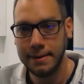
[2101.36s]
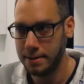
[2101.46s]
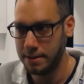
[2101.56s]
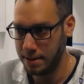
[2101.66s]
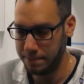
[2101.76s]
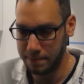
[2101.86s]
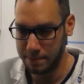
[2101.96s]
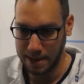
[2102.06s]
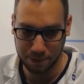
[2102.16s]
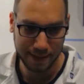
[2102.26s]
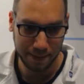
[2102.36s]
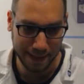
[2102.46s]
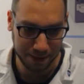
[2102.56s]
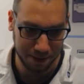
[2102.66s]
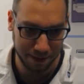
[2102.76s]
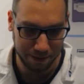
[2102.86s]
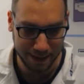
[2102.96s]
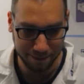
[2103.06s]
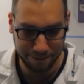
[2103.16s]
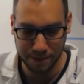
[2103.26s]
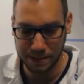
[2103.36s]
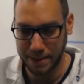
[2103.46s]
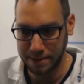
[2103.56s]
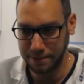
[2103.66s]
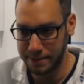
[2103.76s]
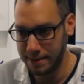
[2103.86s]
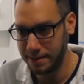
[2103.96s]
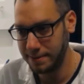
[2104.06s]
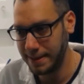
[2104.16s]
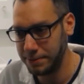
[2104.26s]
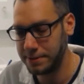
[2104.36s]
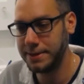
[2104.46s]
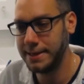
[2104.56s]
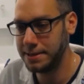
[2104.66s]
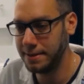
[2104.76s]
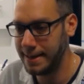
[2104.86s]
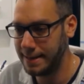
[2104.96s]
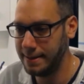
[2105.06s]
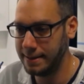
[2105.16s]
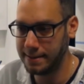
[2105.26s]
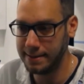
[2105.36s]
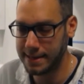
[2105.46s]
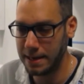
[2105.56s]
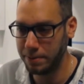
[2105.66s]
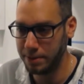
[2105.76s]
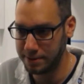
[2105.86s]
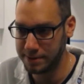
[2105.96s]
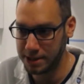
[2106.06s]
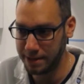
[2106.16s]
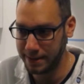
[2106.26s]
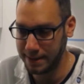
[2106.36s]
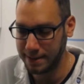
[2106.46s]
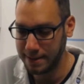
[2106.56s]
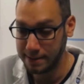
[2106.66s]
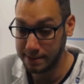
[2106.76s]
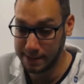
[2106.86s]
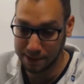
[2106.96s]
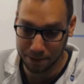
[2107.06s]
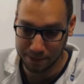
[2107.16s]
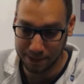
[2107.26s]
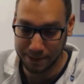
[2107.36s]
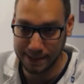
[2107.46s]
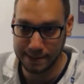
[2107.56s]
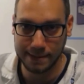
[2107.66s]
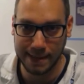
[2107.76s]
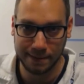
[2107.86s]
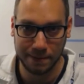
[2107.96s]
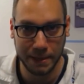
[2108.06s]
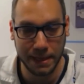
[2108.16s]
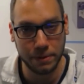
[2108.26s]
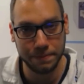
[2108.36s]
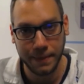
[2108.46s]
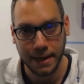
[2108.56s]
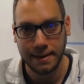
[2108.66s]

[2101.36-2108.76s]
I already mentioned during the first part of the demonstration that it's capable of achieving 0 degrees at minimum